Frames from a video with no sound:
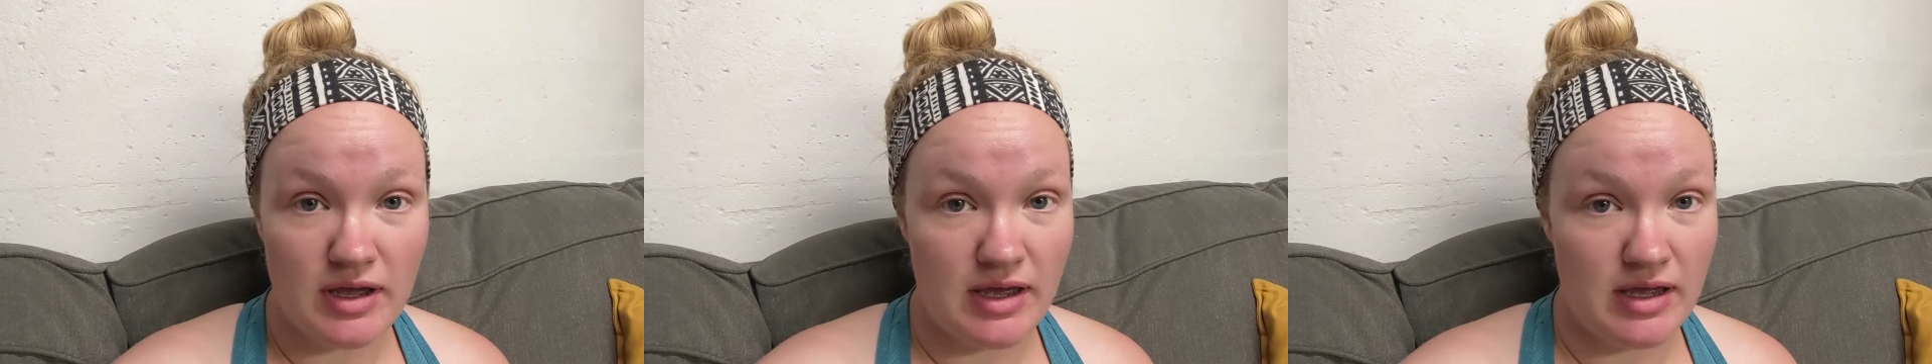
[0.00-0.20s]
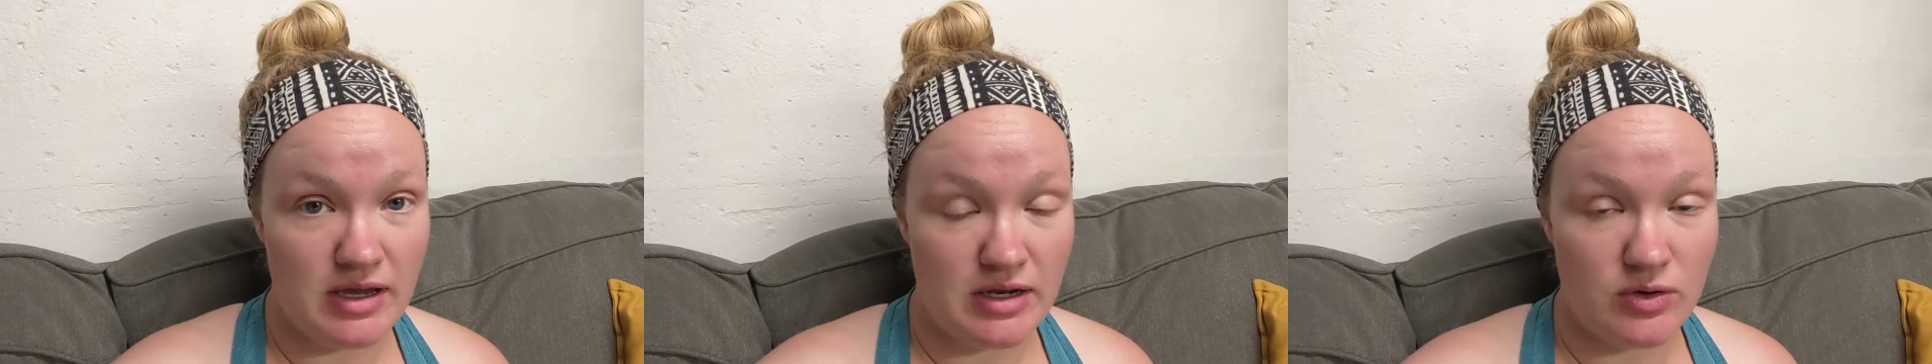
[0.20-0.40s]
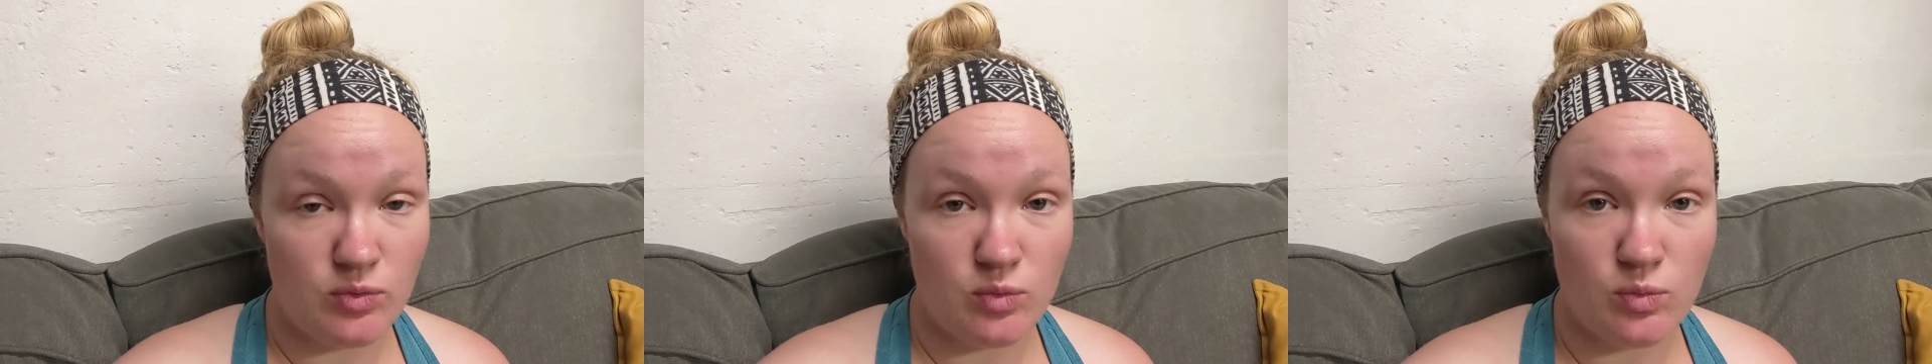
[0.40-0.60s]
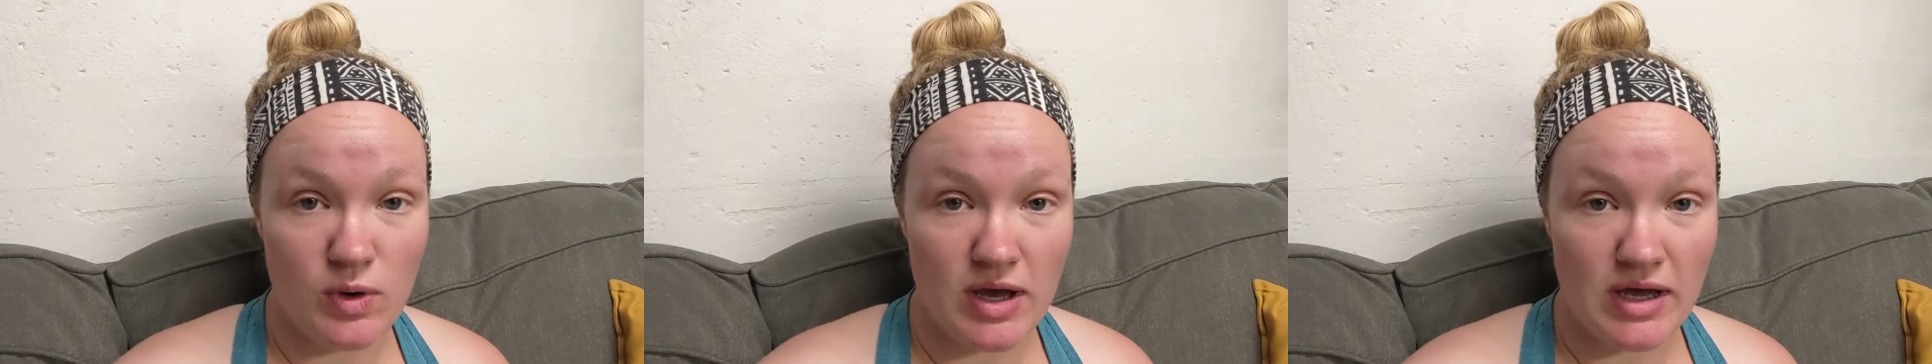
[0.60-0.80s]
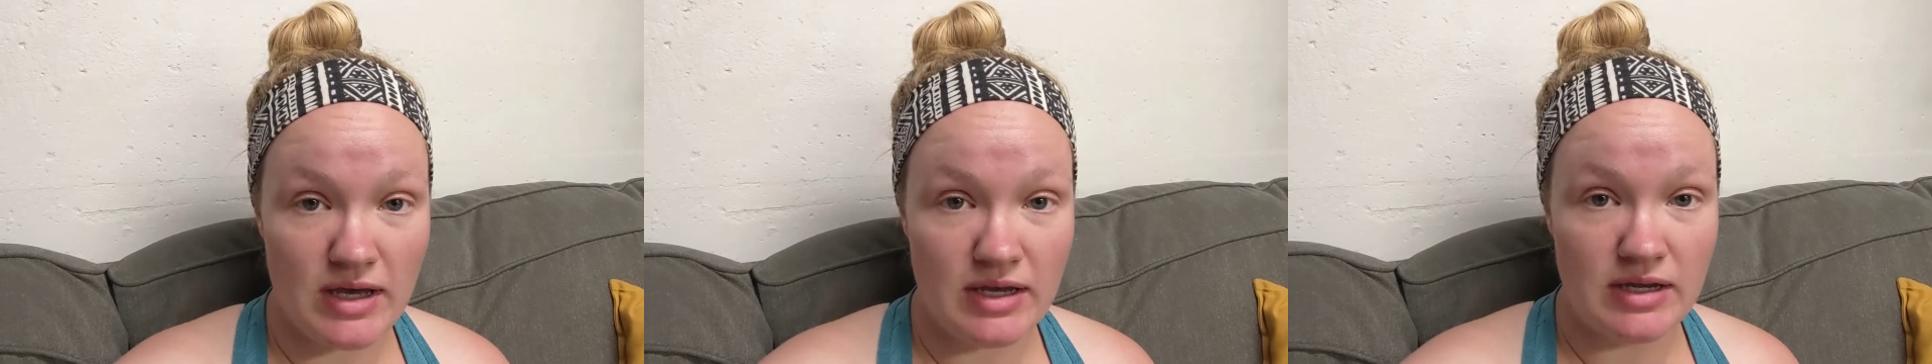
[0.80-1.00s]
and
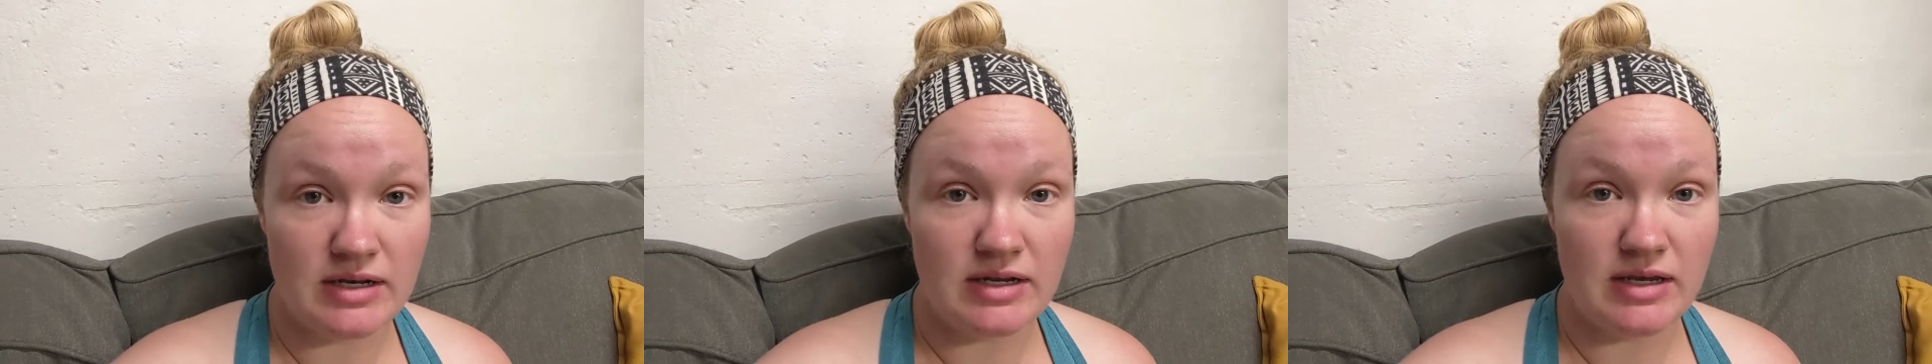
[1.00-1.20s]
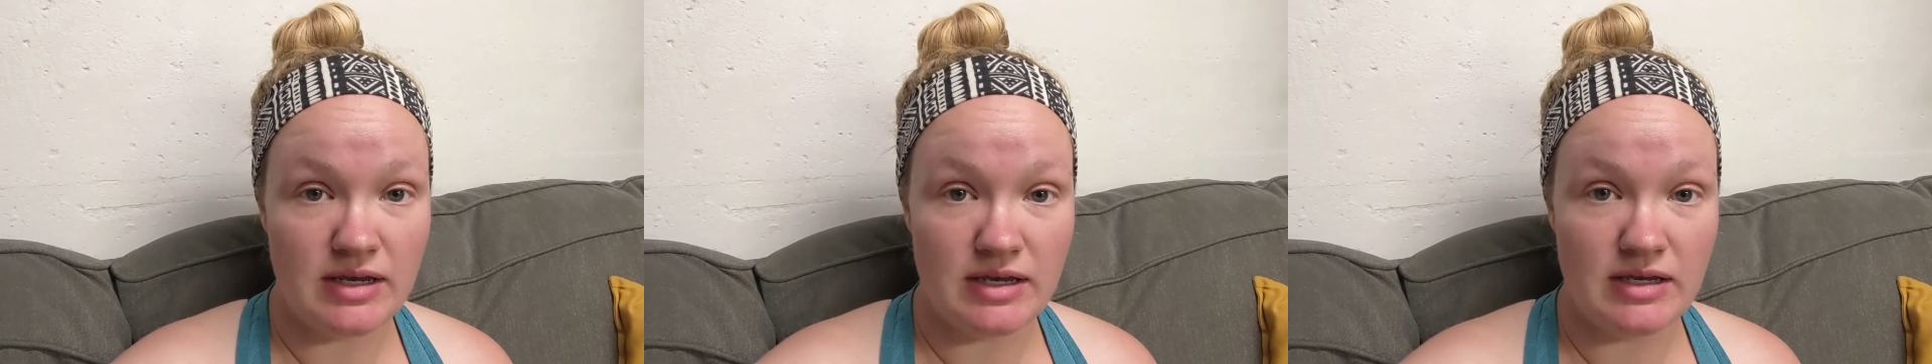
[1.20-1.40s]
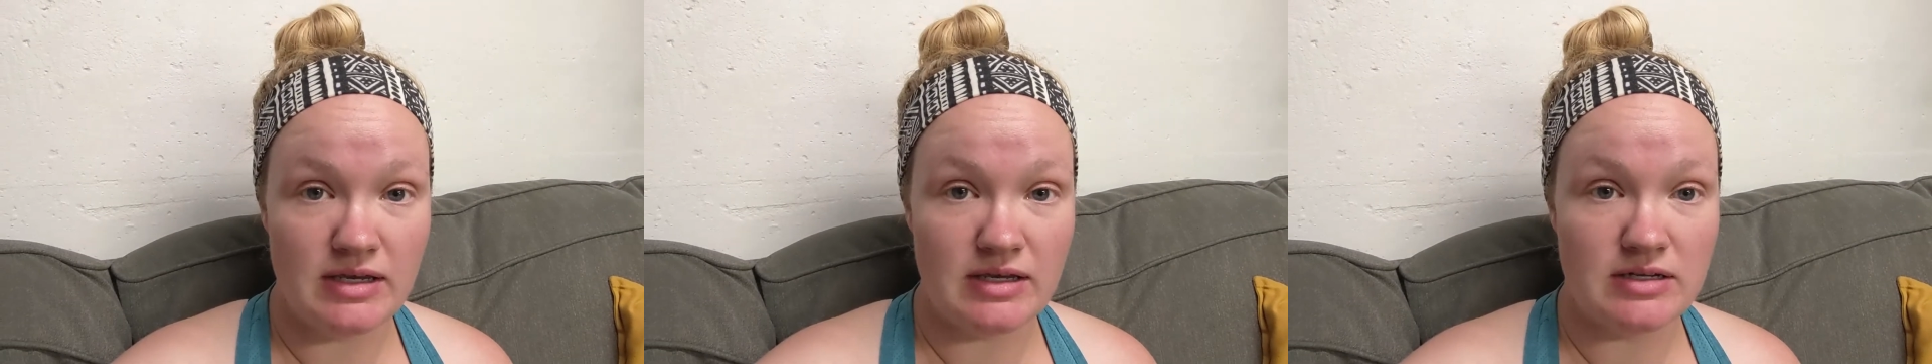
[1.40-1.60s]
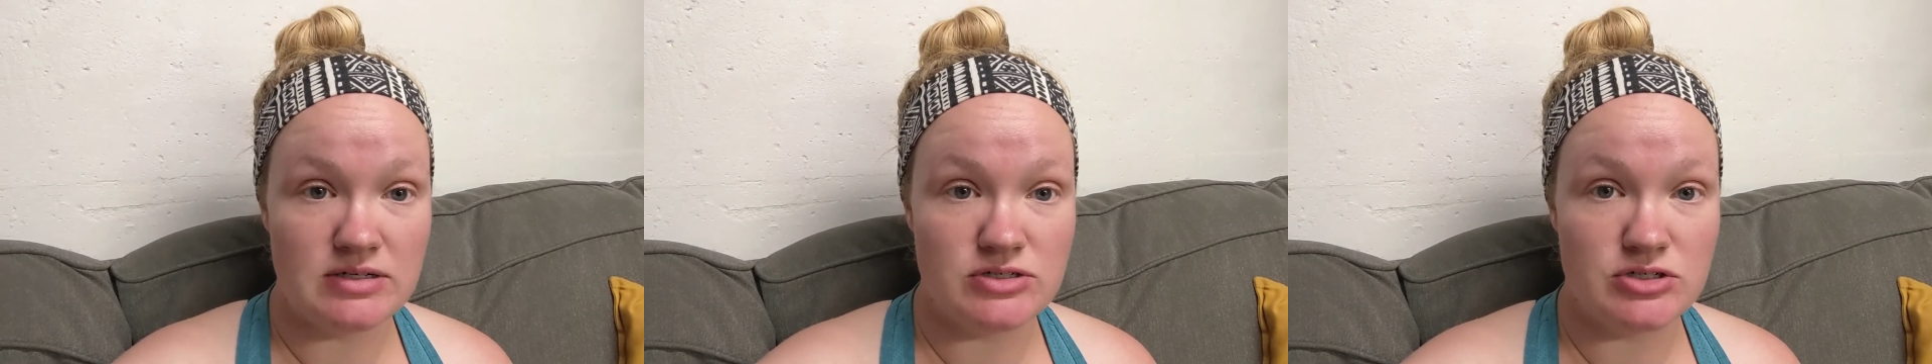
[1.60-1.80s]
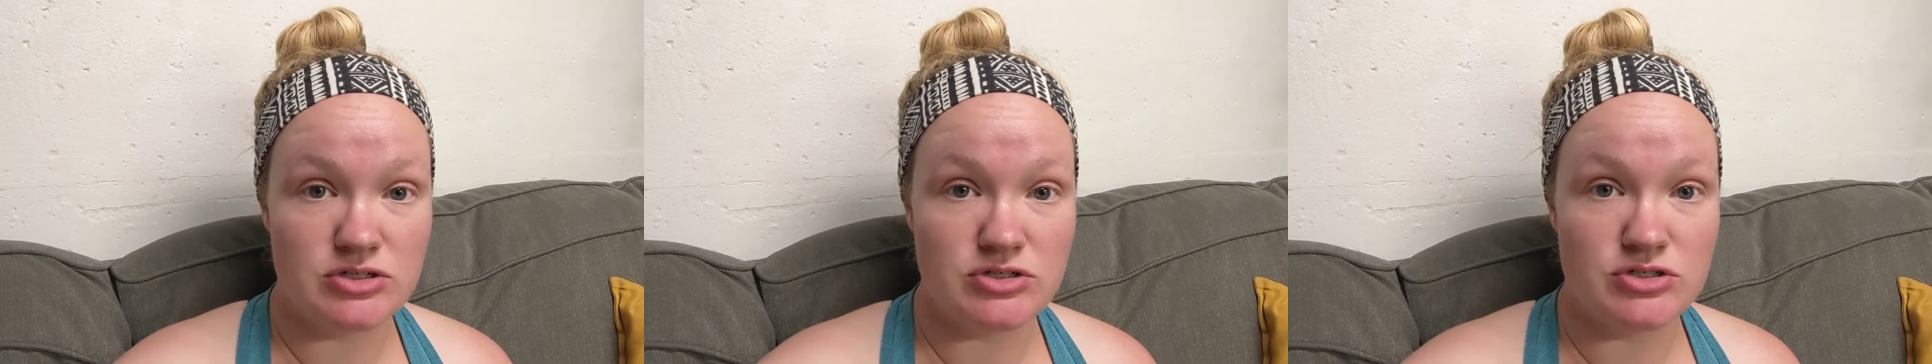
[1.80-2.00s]
whine and